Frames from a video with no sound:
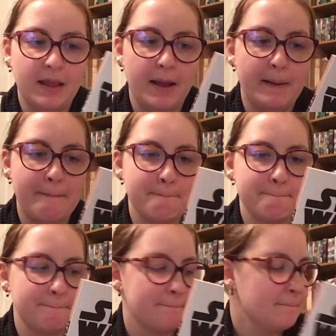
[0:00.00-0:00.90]
and
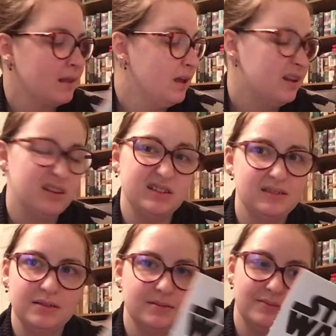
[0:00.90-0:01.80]

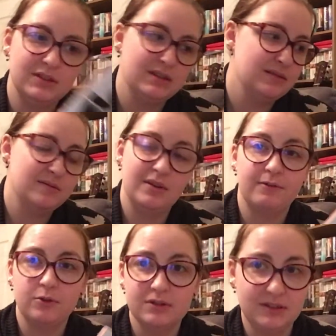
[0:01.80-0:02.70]
I've
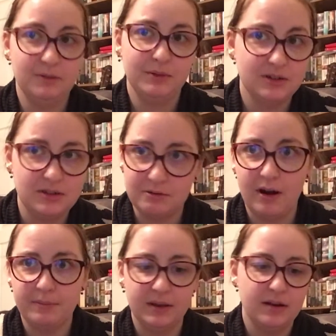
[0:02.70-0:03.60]
got so much
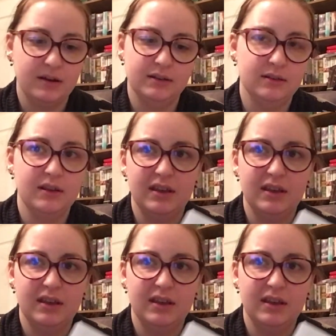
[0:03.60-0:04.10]
scrap yarn.